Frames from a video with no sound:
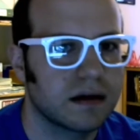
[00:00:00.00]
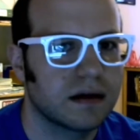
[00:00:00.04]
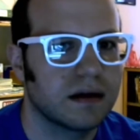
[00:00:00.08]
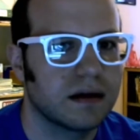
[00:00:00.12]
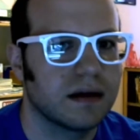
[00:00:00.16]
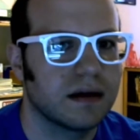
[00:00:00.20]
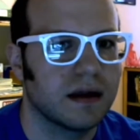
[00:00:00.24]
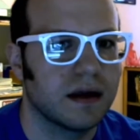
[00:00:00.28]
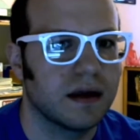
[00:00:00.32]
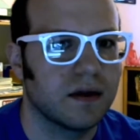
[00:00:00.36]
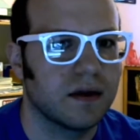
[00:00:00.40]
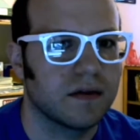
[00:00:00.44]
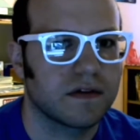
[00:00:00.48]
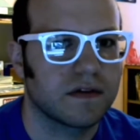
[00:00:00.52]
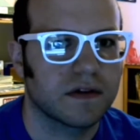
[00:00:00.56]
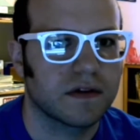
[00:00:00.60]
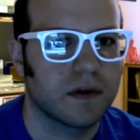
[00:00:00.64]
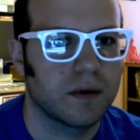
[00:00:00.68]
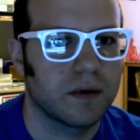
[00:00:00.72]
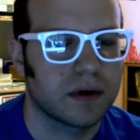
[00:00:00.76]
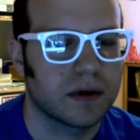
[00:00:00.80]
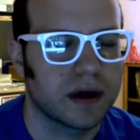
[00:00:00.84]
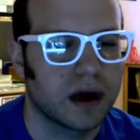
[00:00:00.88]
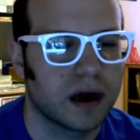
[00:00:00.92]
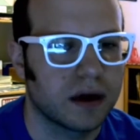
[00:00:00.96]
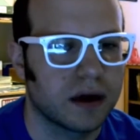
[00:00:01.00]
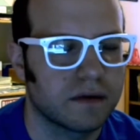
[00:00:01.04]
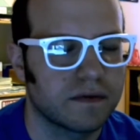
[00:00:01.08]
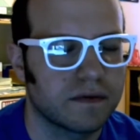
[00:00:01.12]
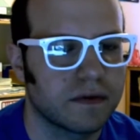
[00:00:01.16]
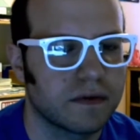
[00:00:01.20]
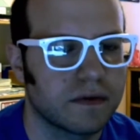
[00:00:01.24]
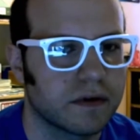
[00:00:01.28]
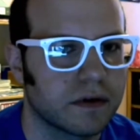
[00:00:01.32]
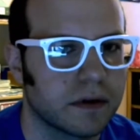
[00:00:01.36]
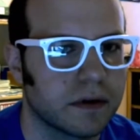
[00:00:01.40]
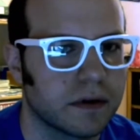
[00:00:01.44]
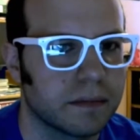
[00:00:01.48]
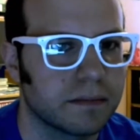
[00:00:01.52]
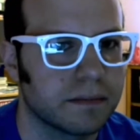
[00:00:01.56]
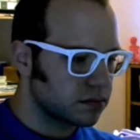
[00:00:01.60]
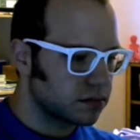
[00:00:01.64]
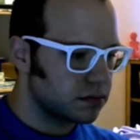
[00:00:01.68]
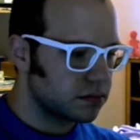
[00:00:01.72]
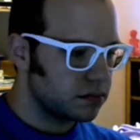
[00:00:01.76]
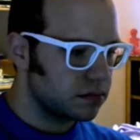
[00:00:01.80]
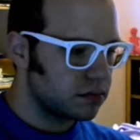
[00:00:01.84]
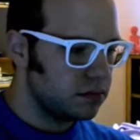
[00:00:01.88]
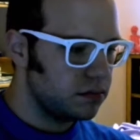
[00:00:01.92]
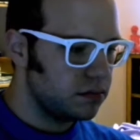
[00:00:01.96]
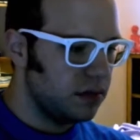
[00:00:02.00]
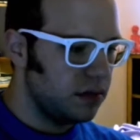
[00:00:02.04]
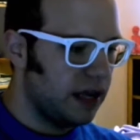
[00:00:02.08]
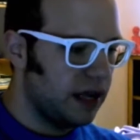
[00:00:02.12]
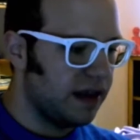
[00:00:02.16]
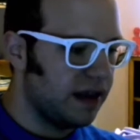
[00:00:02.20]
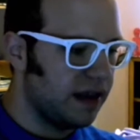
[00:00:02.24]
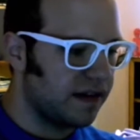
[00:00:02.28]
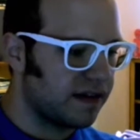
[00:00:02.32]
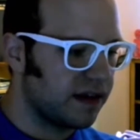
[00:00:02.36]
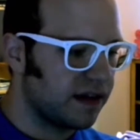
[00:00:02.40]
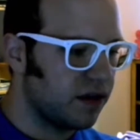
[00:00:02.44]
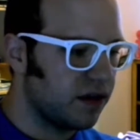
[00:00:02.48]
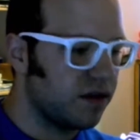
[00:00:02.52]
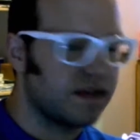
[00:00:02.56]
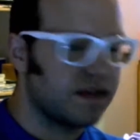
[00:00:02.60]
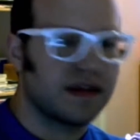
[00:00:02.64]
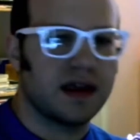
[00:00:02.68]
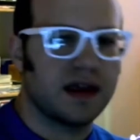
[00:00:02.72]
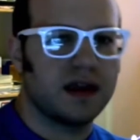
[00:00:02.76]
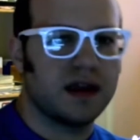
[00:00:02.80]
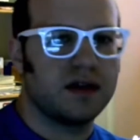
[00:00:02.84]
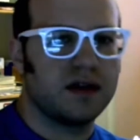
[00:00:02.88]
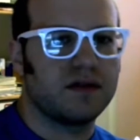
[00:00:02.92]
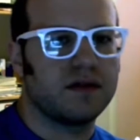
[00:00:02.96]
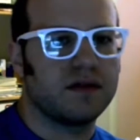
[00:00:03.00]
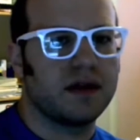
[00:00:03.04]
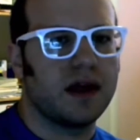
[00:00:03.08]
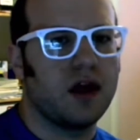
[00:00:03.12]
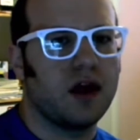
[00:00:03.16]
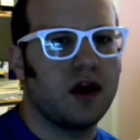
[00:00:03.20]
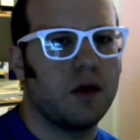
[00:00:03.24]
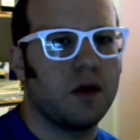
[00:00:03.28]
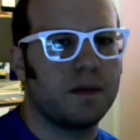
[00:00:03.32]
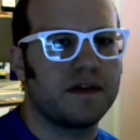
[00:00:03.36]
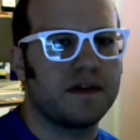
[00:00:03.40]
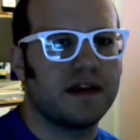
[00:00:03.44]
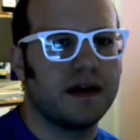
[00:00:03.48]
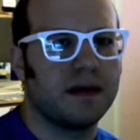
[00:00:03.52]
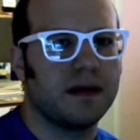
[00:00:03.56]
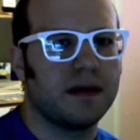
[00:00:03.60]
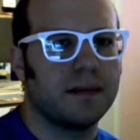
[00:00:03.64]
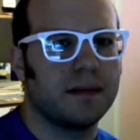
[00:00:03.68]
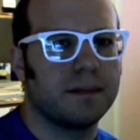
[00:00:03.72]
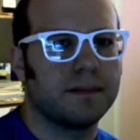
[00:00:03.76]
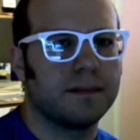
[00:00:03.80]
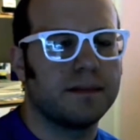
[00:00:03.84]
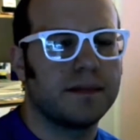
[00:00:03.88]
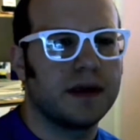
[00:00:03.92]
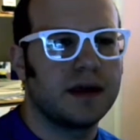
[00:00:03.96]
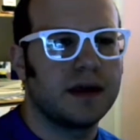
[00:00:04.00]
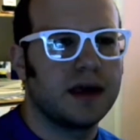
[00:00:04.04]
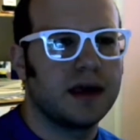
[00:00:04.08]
else going on for him. His skill set helps him